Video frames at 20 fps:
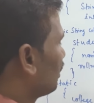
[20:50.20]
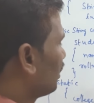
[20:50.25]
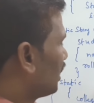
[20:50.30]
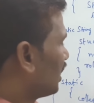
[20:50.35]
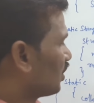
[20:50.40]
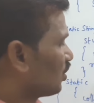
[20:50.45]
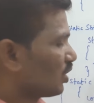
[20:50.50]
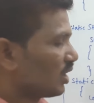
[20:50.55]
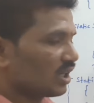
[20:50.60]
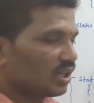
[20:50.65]

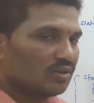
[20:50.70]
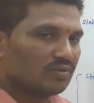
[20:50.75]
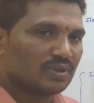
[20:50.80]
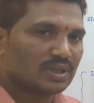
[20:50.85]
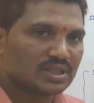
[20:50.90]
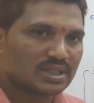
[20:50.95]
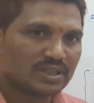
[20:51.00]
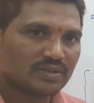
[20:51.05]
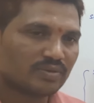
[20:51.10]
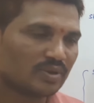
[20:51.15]
Anurag
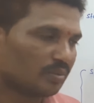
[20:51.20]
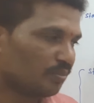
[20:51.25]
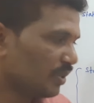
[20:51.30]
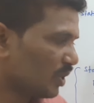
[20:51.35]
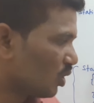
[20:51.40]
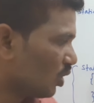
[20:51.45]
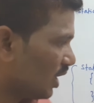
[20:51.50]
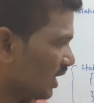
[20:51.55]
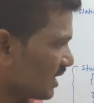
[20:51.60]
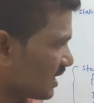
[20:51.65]
University will,
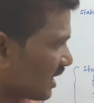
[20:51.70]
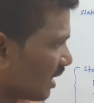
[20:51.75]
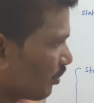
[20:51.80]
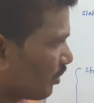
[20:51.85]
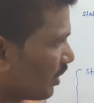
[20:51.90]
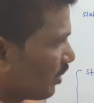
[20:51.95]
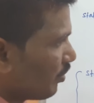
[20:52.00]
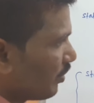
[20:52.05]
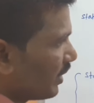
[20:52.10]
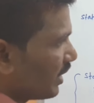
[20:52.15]
because the
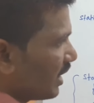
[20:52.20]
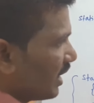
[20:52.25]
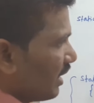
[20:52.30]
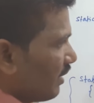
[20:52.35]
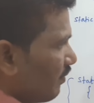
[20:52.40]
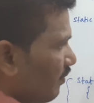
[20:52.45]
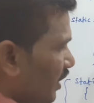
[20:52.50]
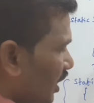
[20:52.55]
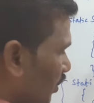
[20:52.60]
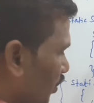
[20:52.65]

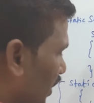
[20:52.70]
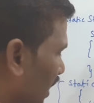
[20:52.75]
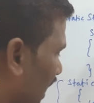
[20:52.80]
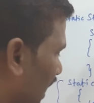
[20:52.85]
memory will be